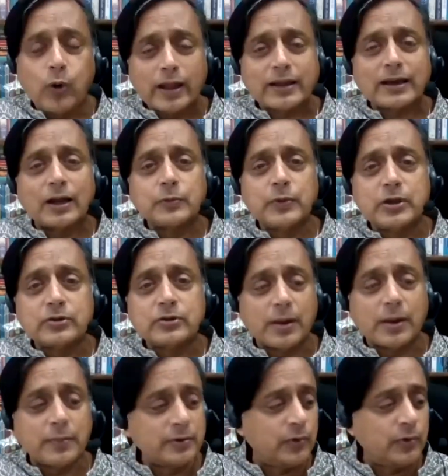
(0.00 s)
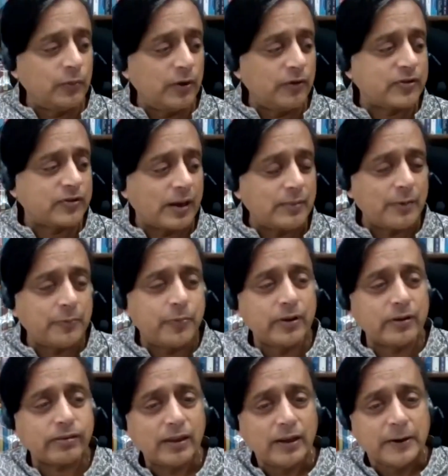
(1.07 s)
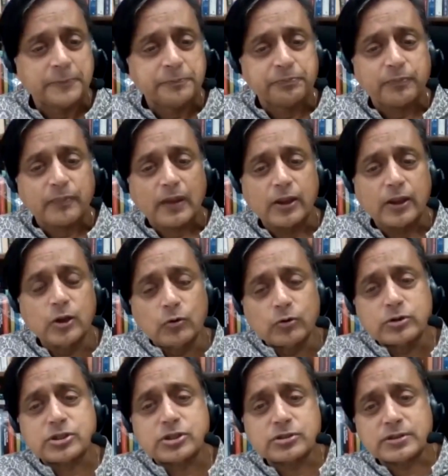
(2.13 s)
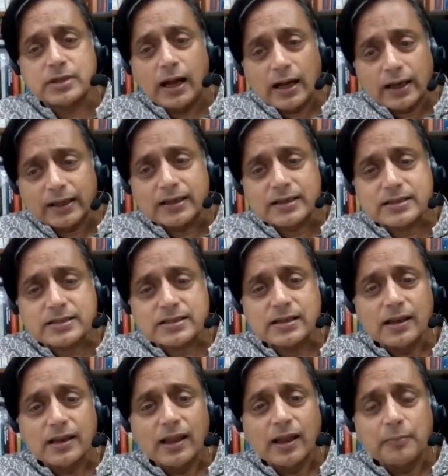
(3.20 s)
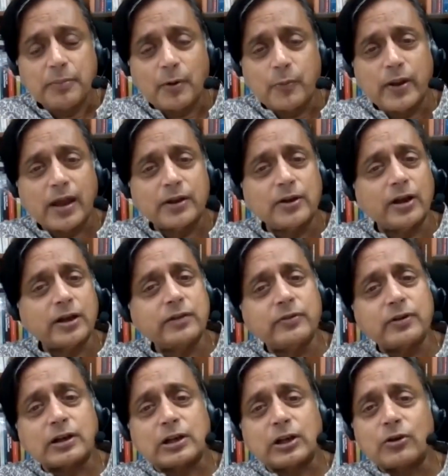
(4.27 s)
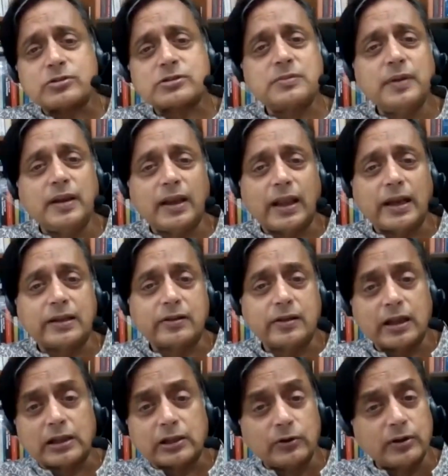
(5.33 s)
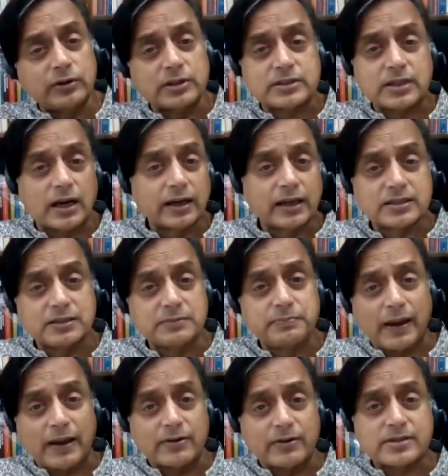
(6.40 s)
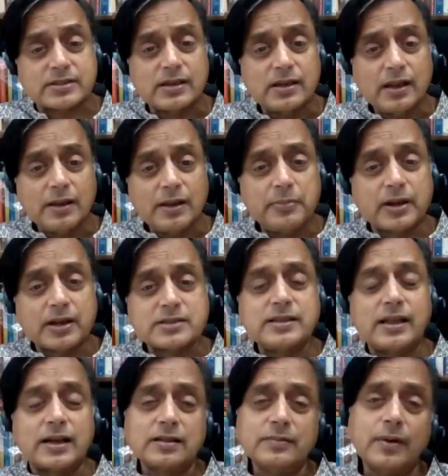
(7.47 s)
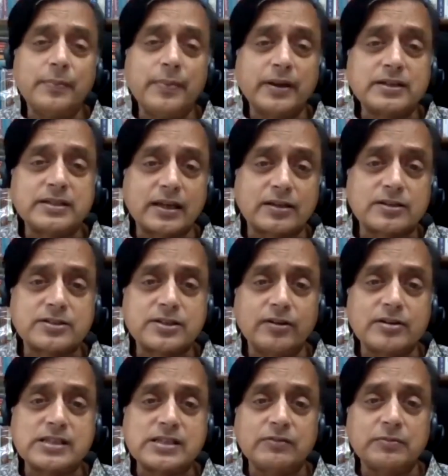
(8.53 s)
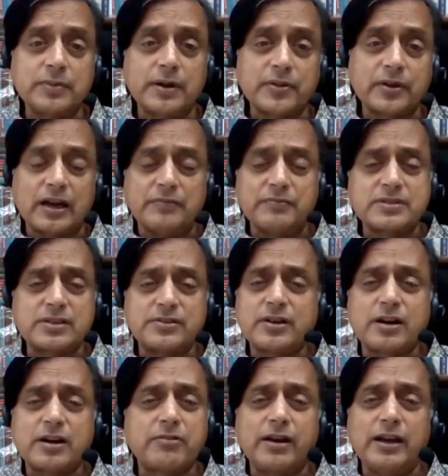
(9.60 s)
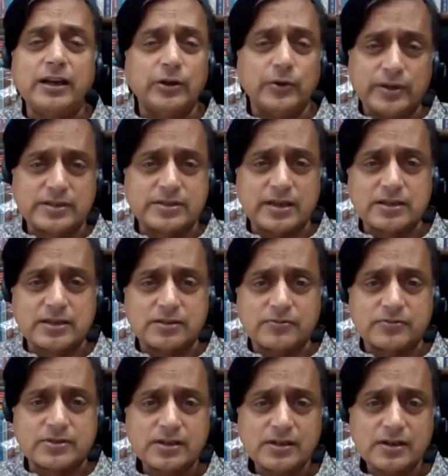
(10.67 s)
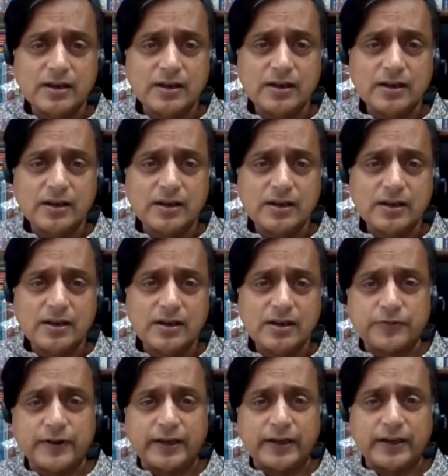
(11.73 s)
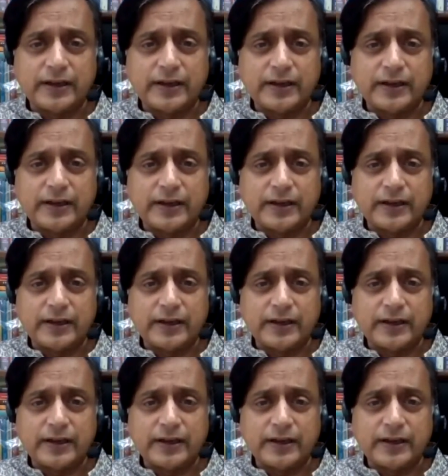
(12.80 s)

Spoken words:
Why can't we do that? I mean, we've come up with huge targets, but we are not even close to meeting any of them, including the targets in Paris, because none of them are being taken seriously even by the government, and there are really no incentives, tax-wise or financially.